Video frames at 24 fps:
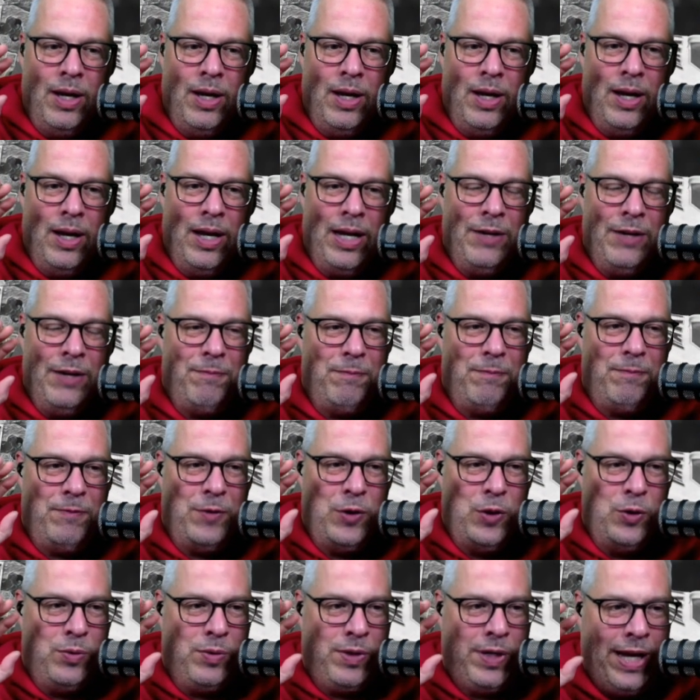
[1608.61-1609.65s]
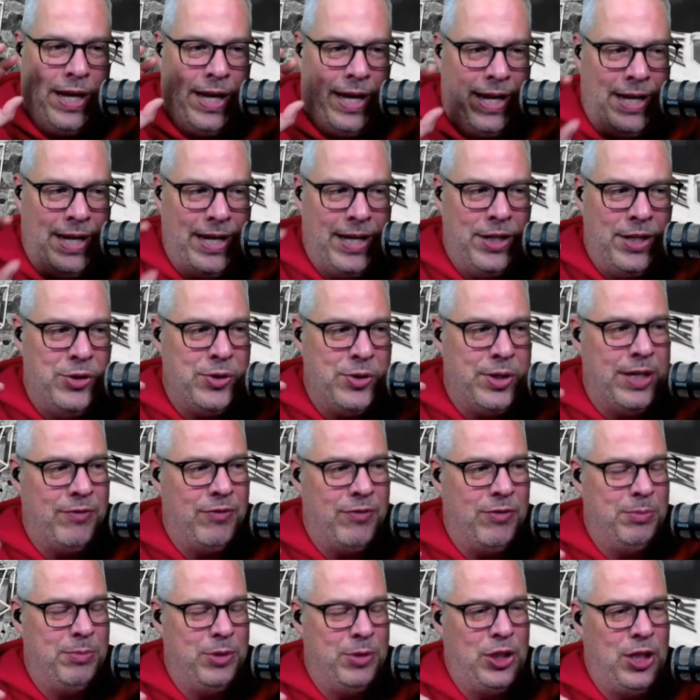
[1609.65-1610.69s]
If you take and you give
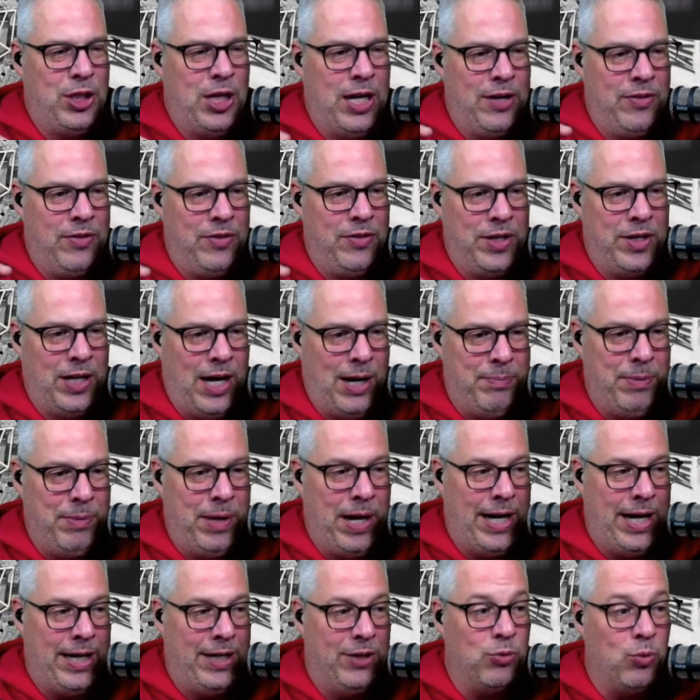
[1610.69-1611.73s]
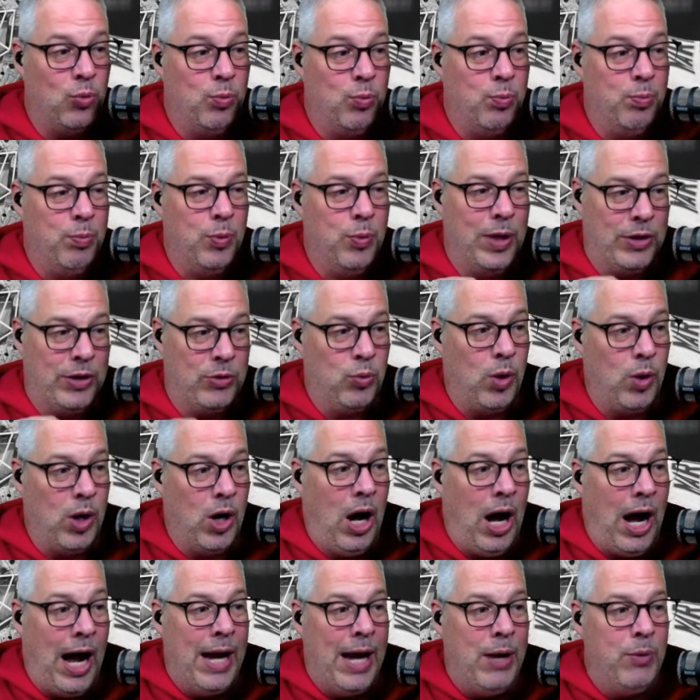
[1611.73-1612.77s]
him a shot in the top 9 is where
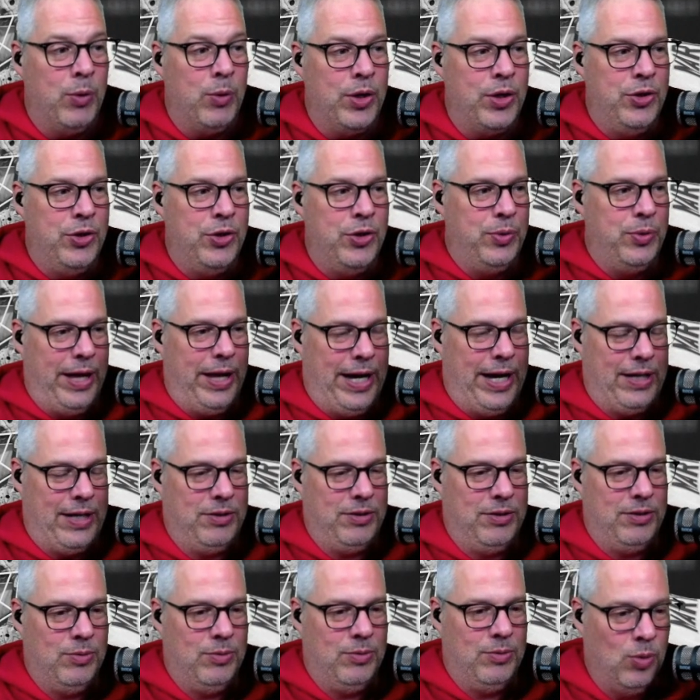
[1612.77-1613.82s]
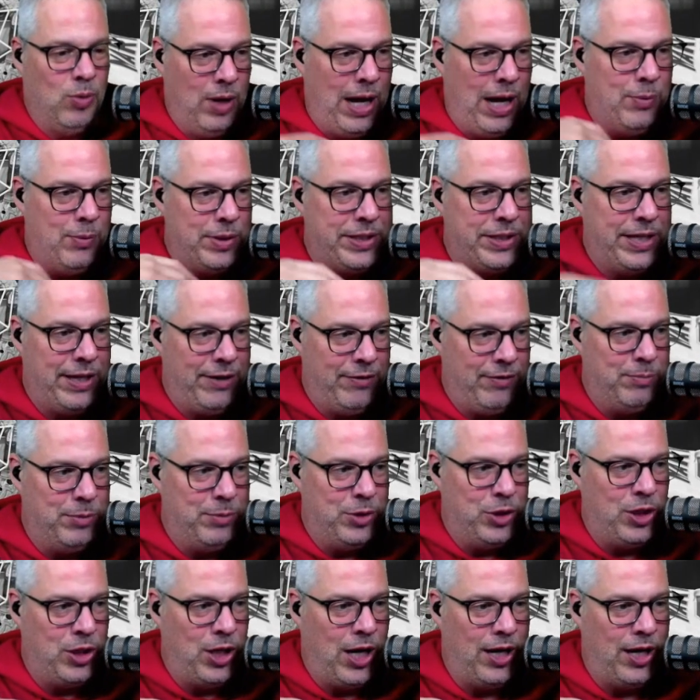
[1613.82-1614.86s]
I would do that, where I would give him a
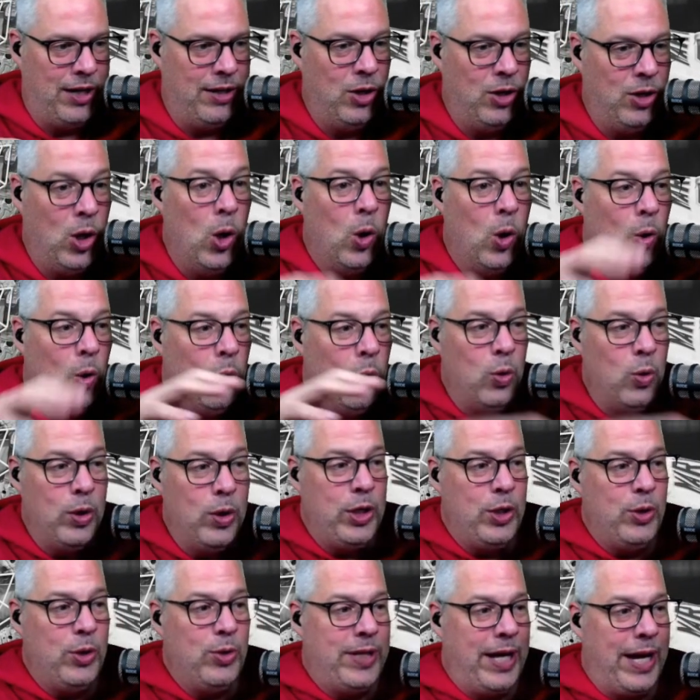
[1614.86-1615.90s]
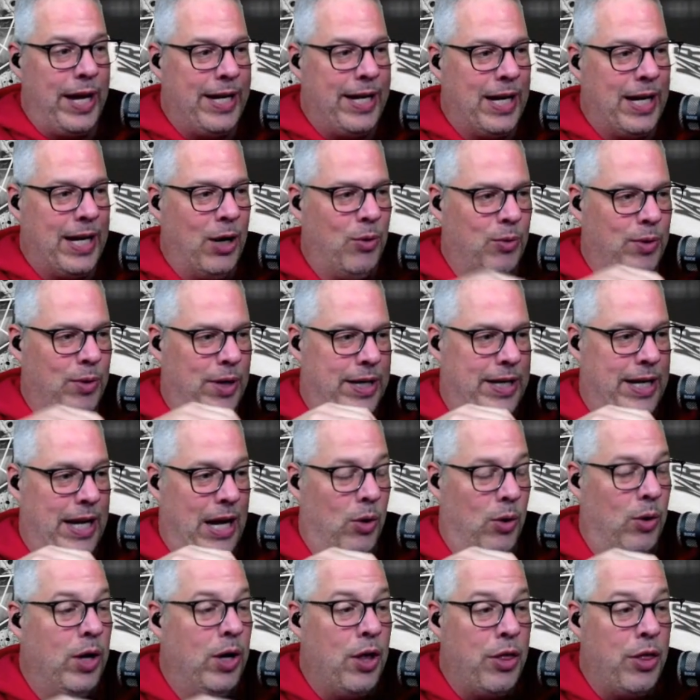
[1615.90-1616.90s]
shot. Who do you take out right now?